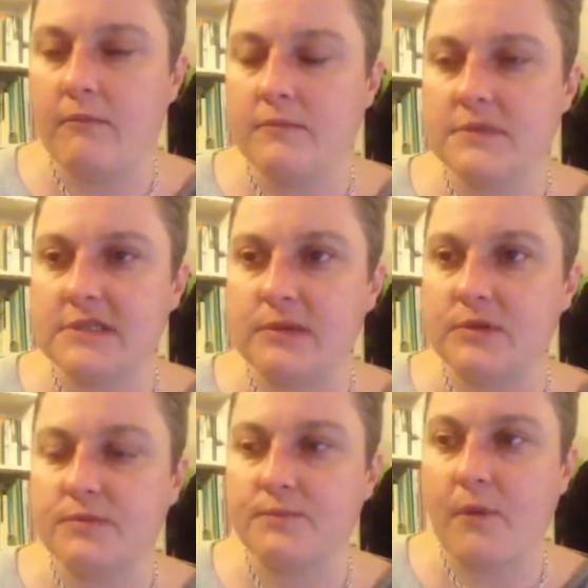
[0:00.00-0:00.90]
she
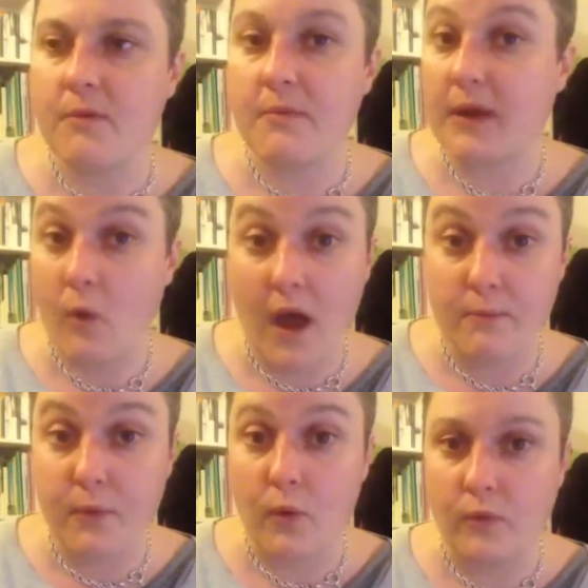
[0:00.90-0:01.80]
was probably quite
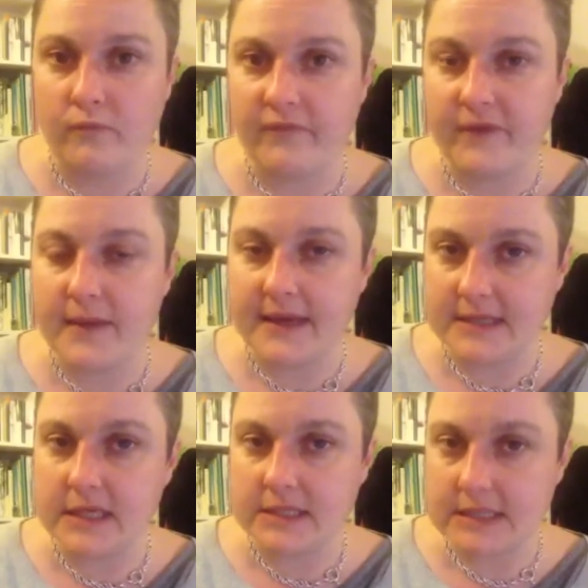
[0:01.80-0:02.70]
important for me
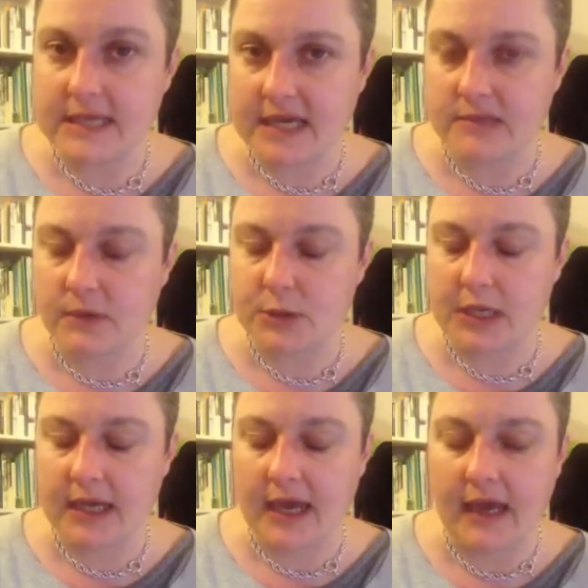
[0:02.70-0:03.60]
to change my
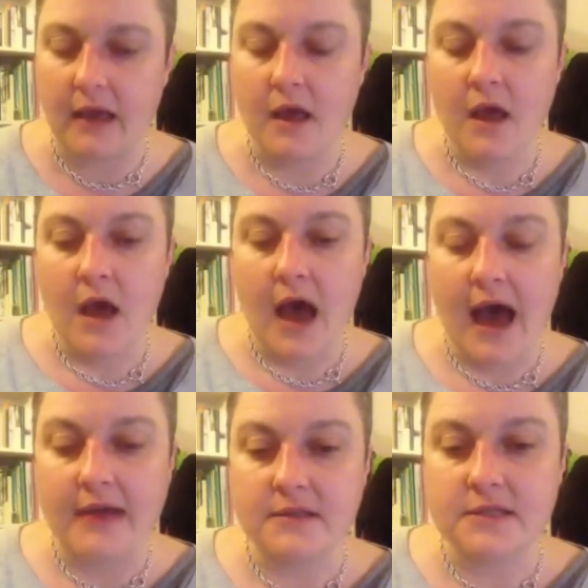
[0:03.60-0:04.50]
drinking.
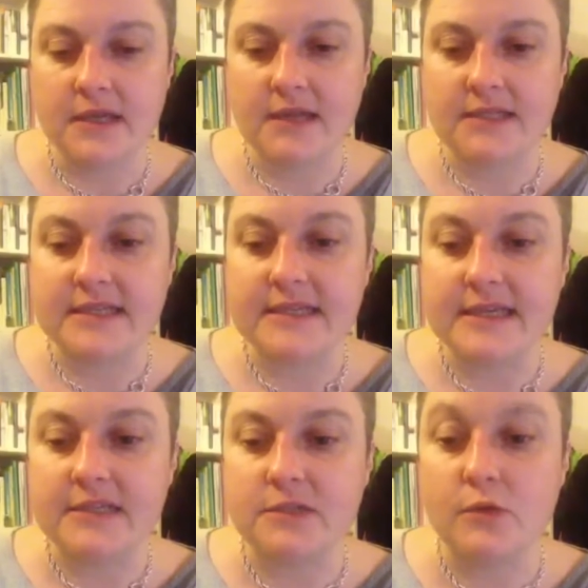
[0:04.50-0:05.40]
And she didn't
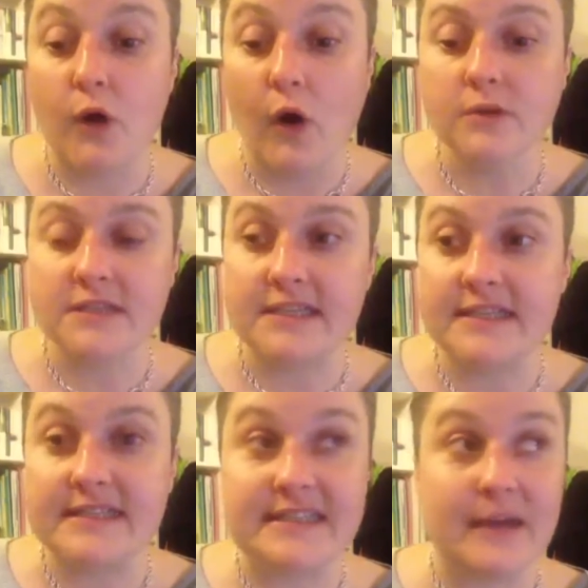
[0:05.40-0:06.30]
need to do lots. She didn't
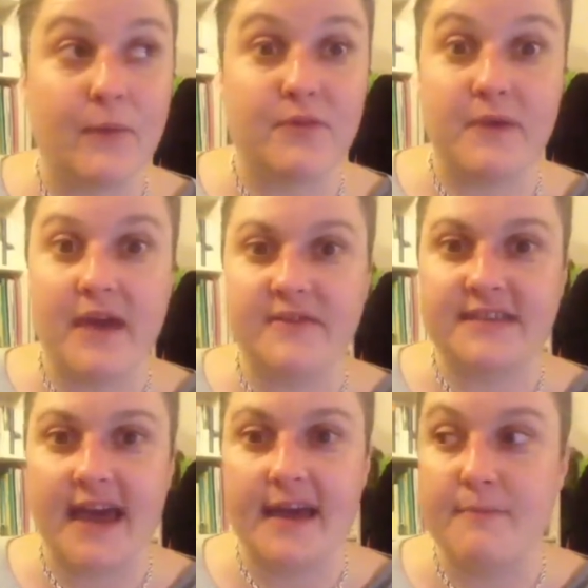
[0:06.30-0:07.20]
need to sit with me every
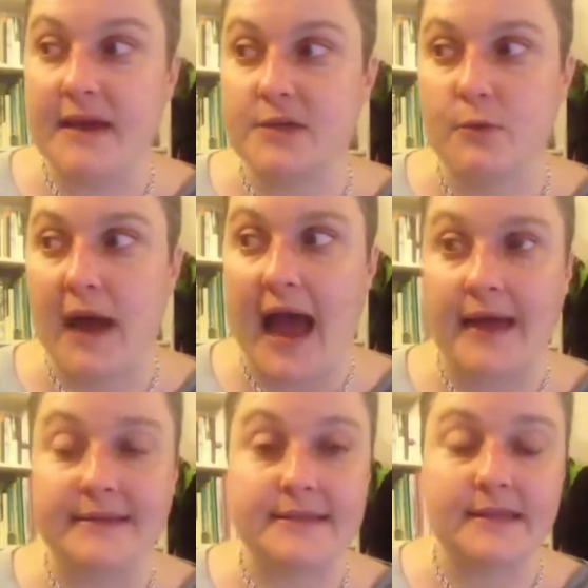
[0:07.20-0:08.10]
day and make sure my
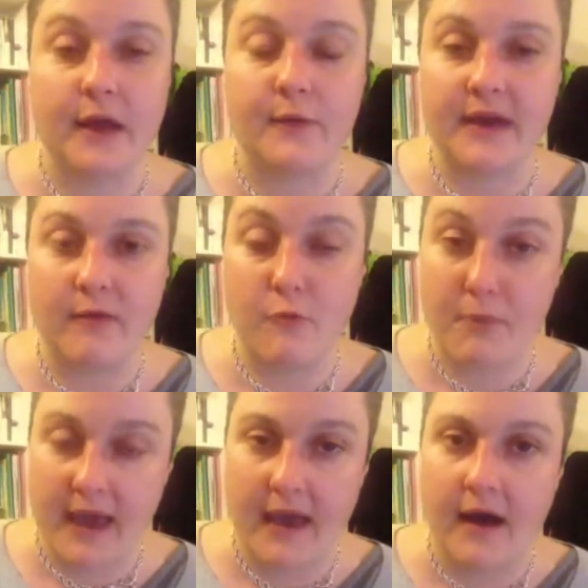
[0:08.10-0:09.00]
hand didn't go near a
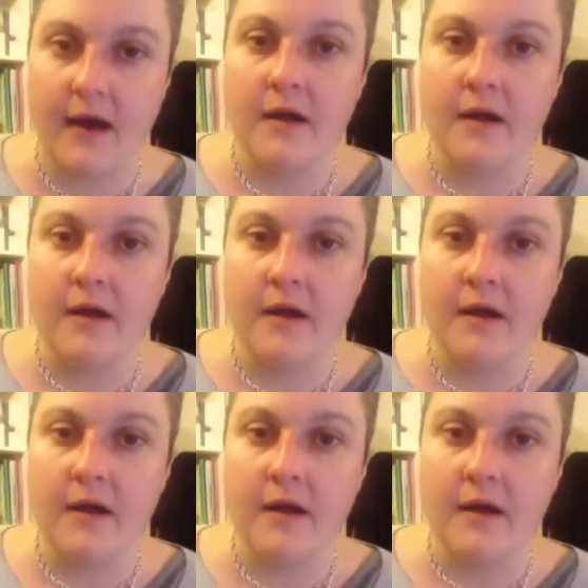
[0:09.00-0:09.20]
beer.